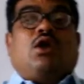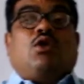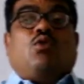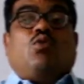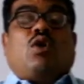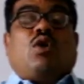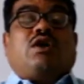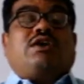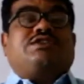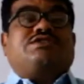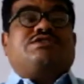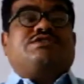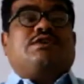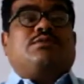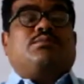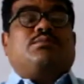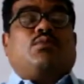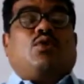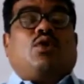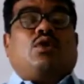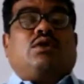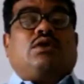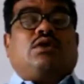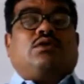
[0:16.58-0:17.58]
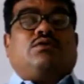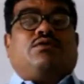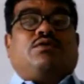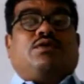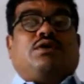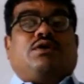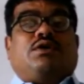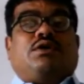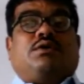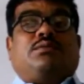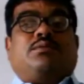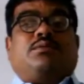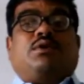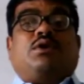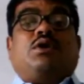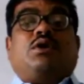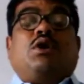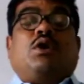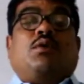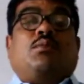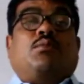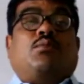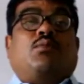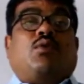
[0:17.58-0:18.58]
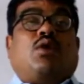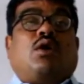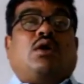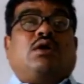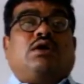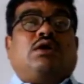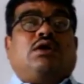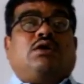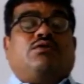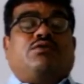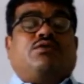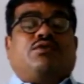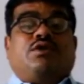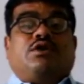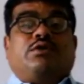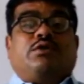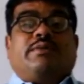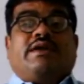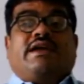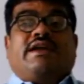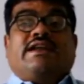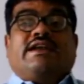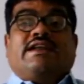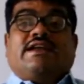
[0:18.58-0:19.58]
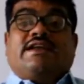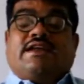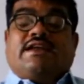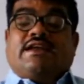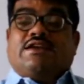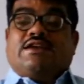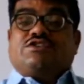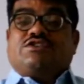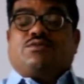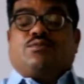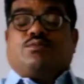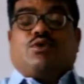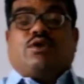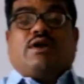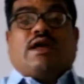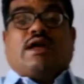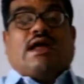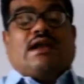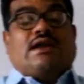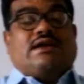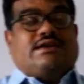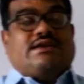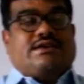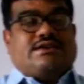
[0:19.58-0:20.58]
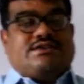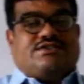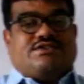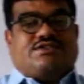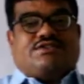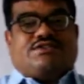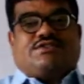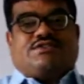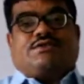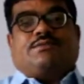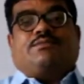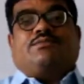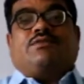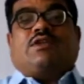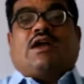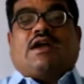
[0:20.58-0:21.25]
What is a modal verb? Modal verb indicates modalities.